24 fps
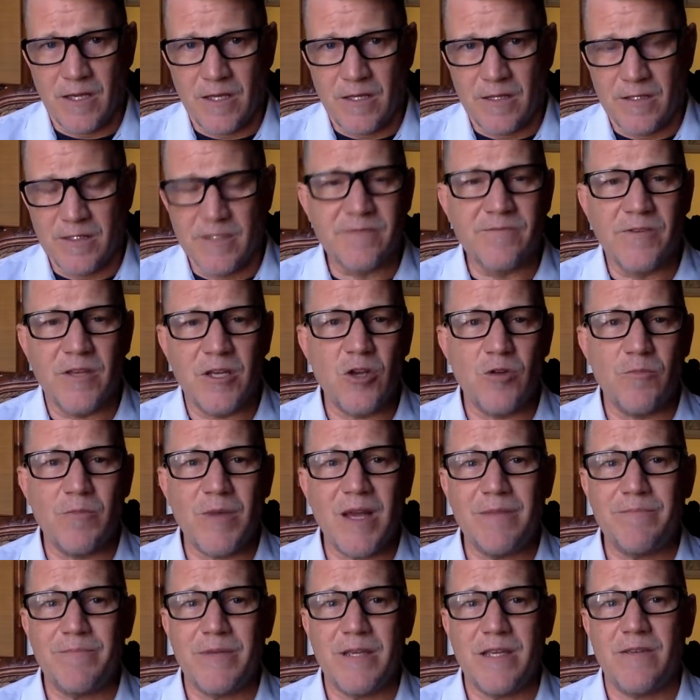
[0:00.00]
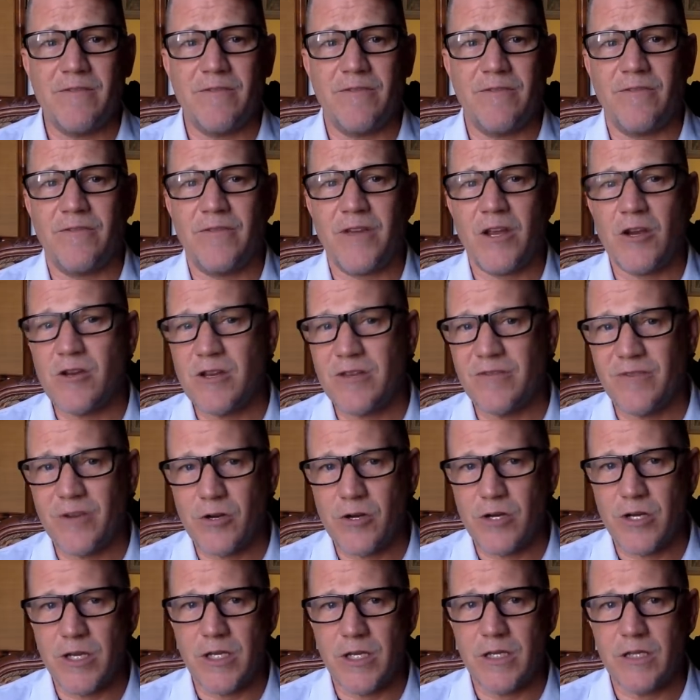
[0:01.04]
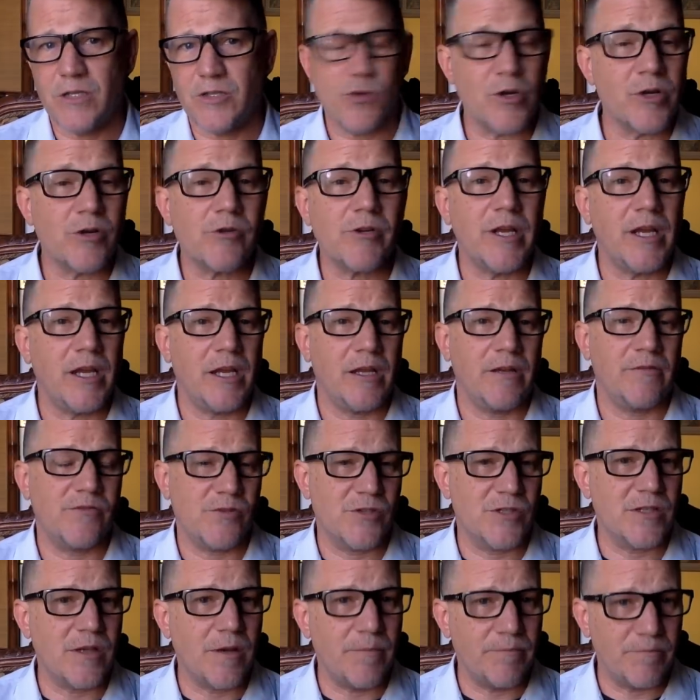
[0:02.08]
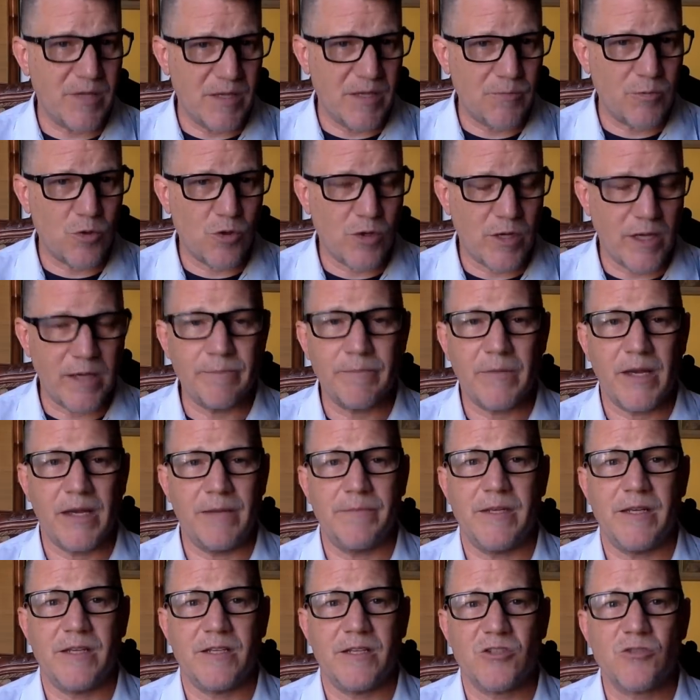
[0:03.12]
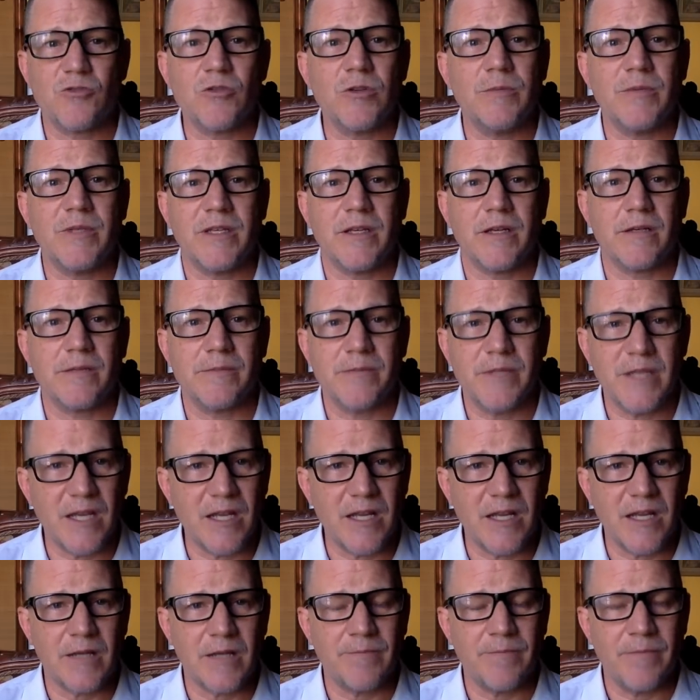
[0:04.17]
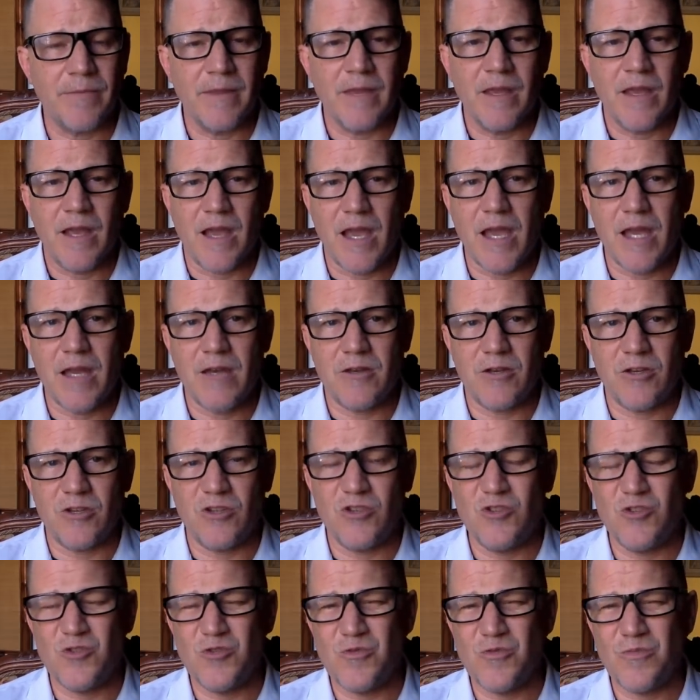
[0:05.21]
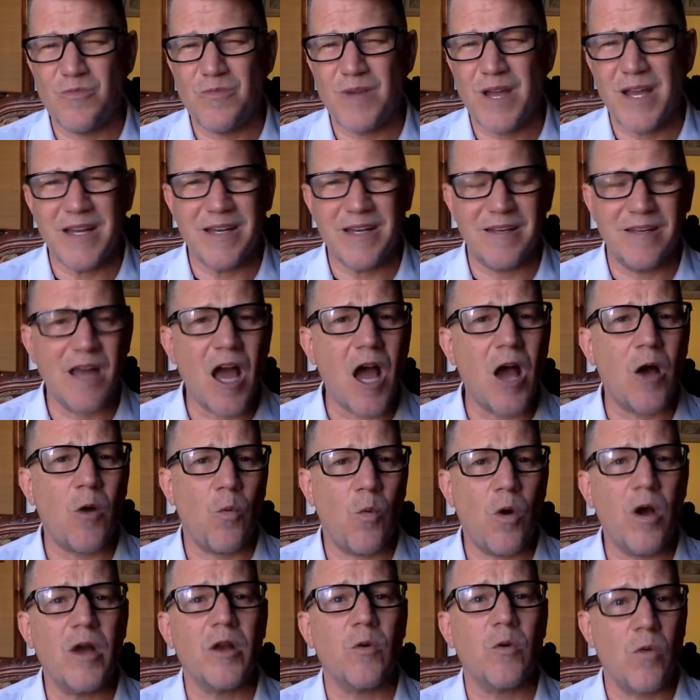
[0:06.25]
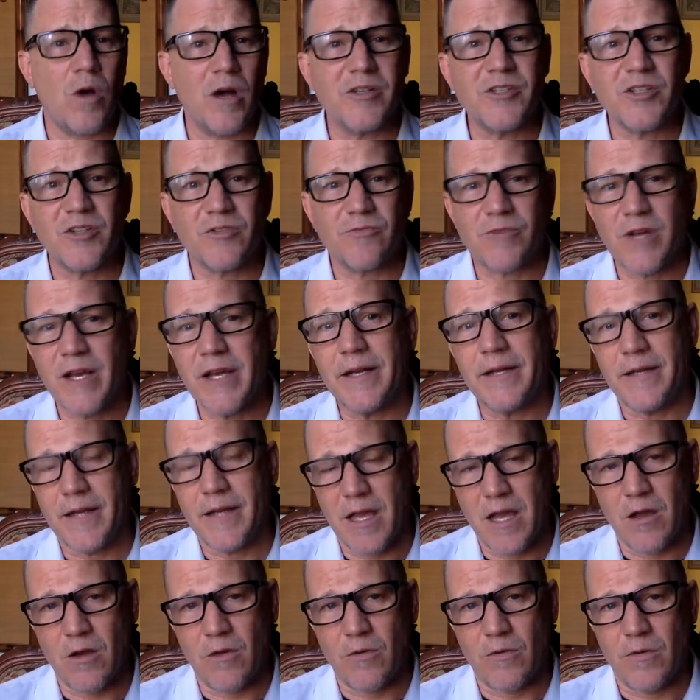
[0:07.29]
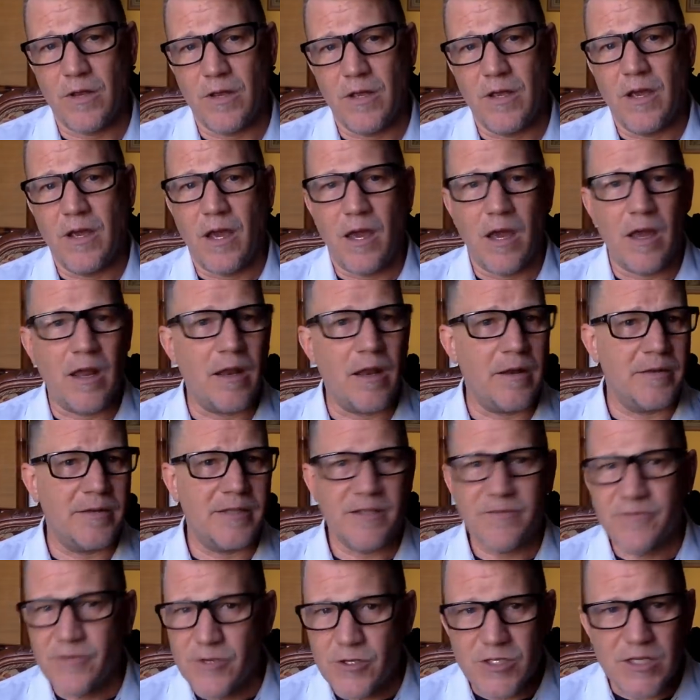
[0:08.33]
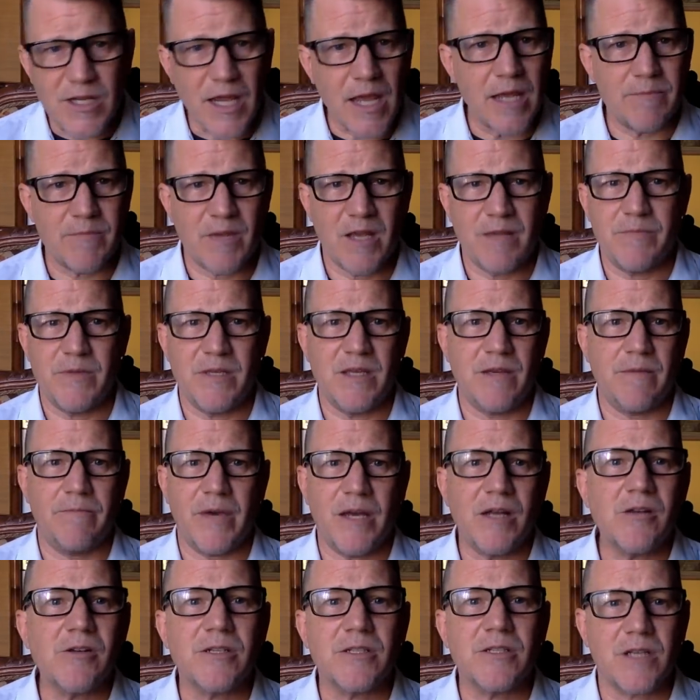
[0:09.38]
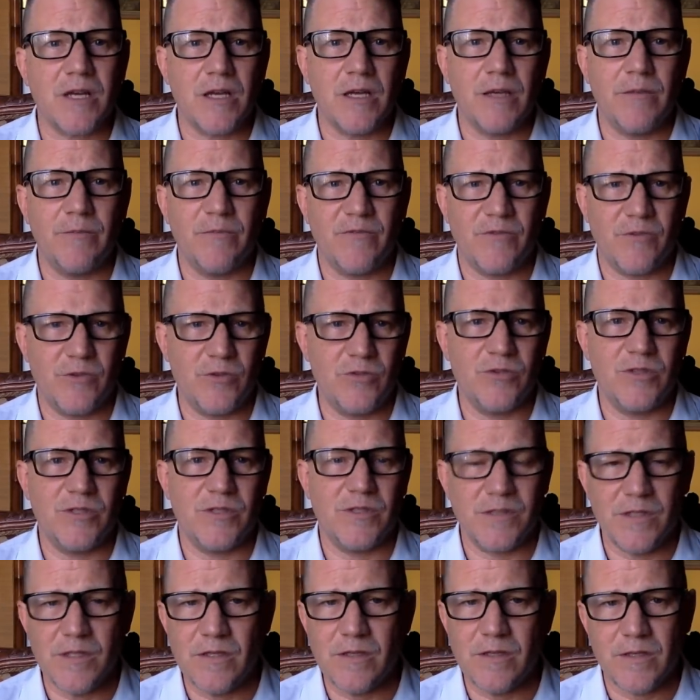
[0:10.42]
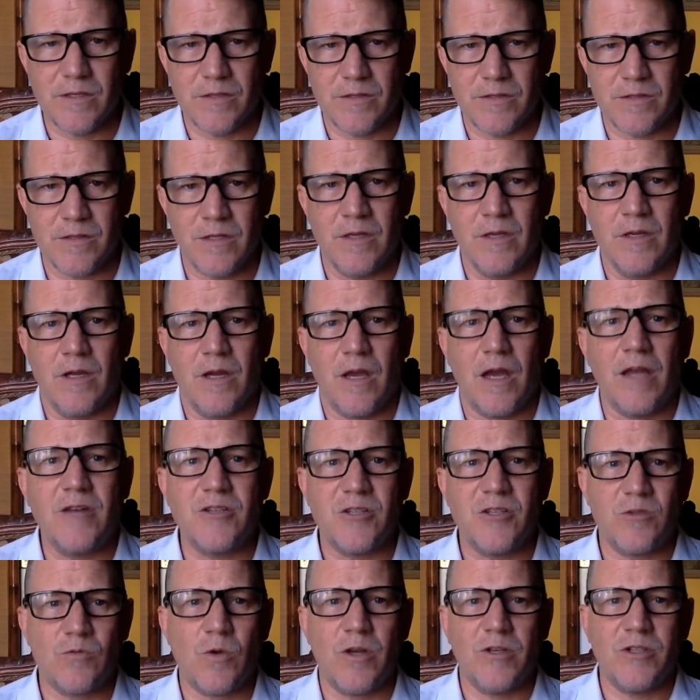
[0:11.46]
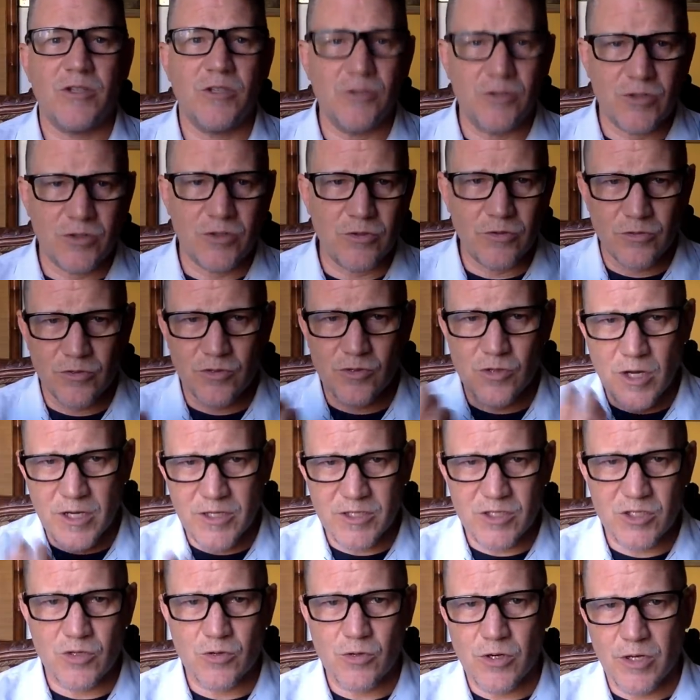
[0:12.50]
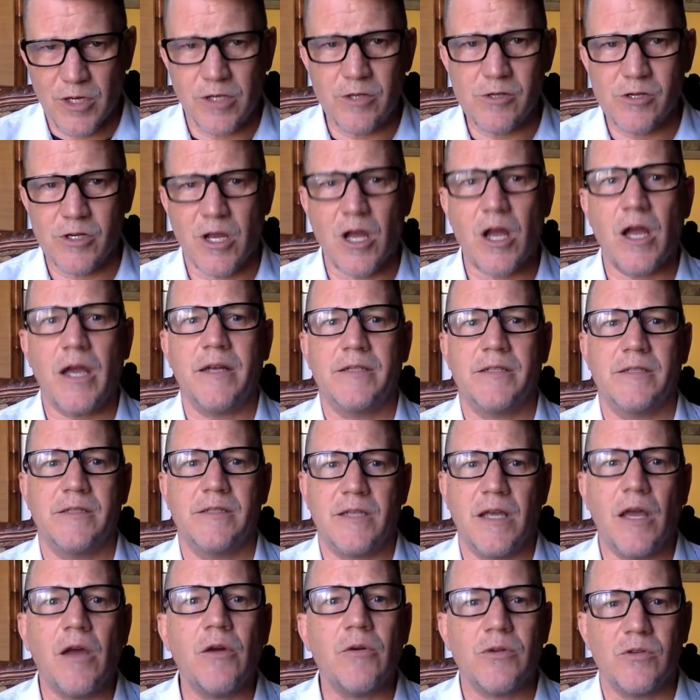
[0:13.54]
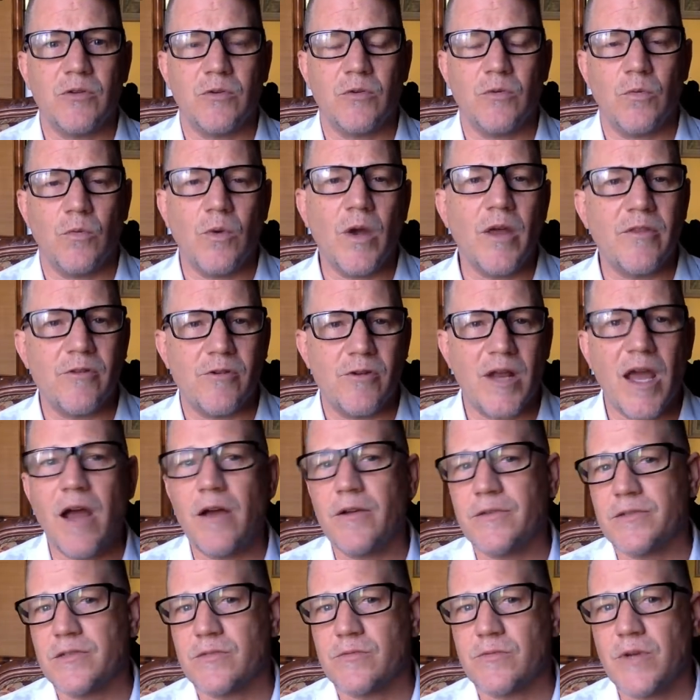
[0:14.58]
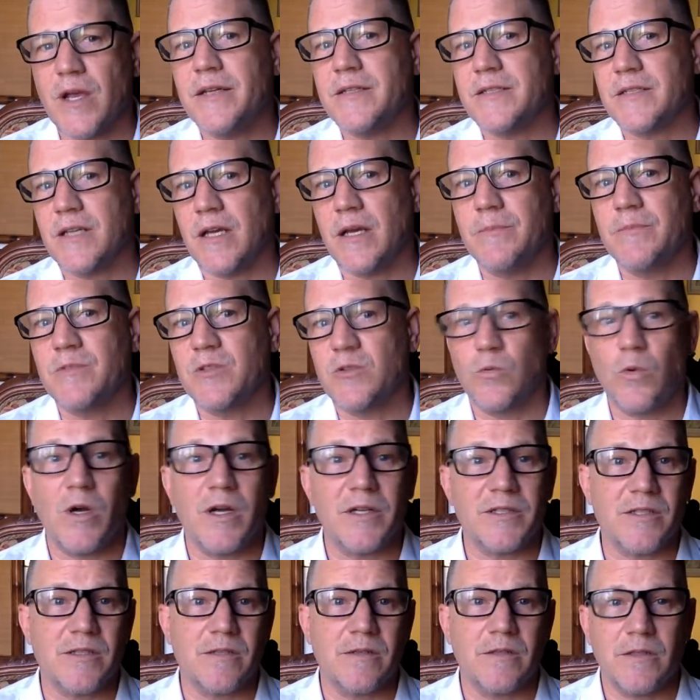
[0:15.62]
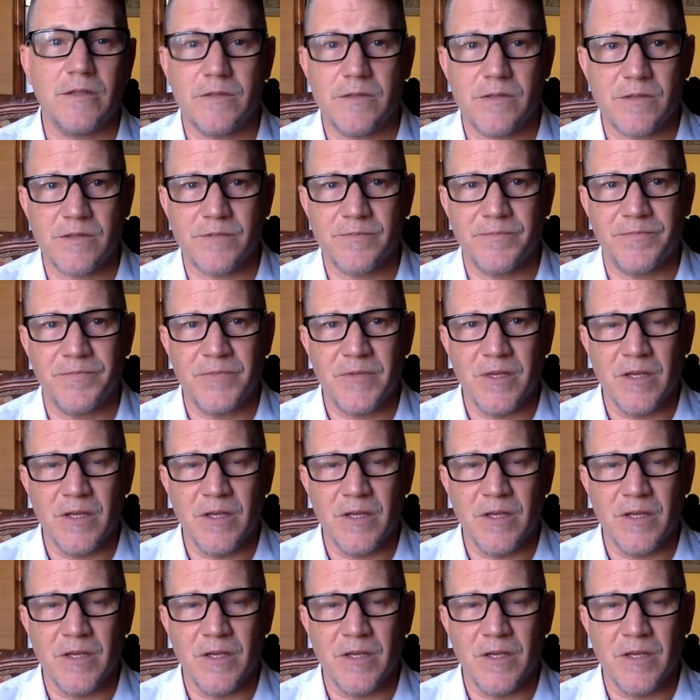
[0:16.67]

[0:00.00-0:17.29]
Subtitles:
This video might be very, very triggering for some people. It might be extremely upsetting, and you might not want to watch it right now. A different day might be a better time for you to see this. I just want you to trust your inner guide to tell you whether now is the right time to watch this.